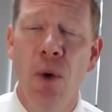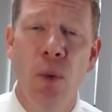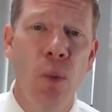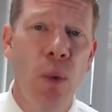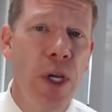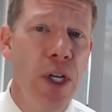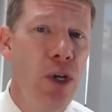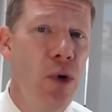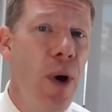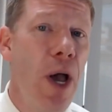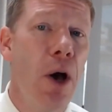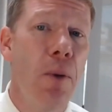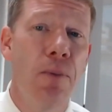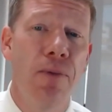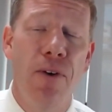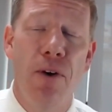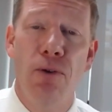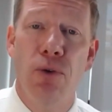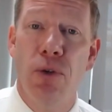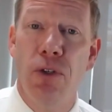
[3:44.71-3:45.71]
We do help
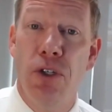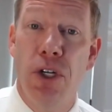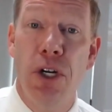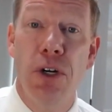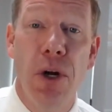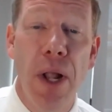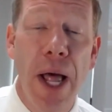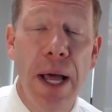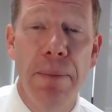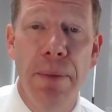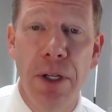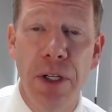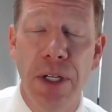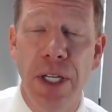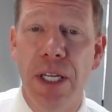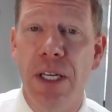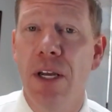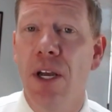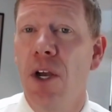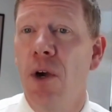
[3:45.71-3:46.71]
folks with general
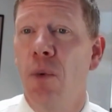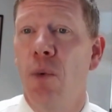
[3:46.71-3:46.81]
liability,